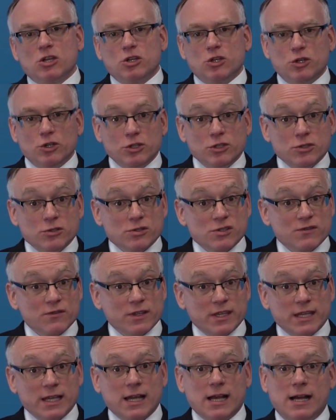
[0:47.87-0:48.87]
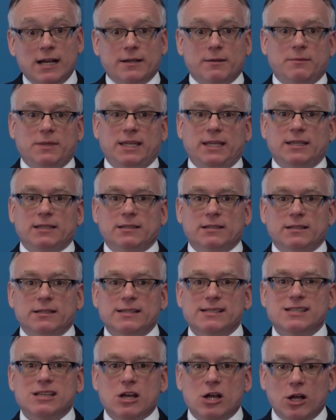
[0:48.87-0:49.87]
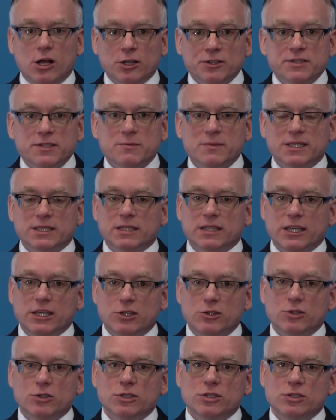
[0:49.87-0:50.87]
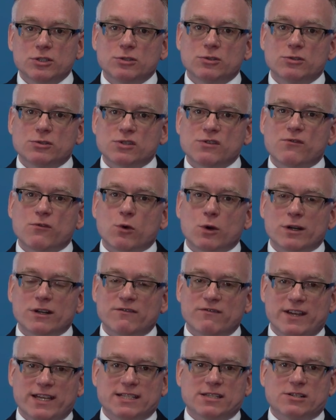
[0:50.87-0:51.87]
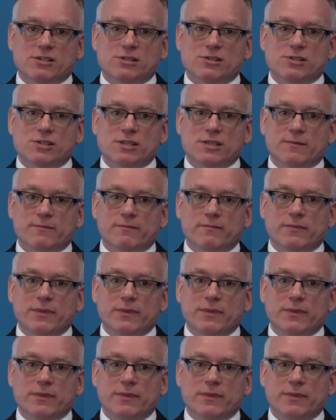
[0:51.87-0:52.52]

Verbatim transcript: good news for the economy is ultimately good news for investors.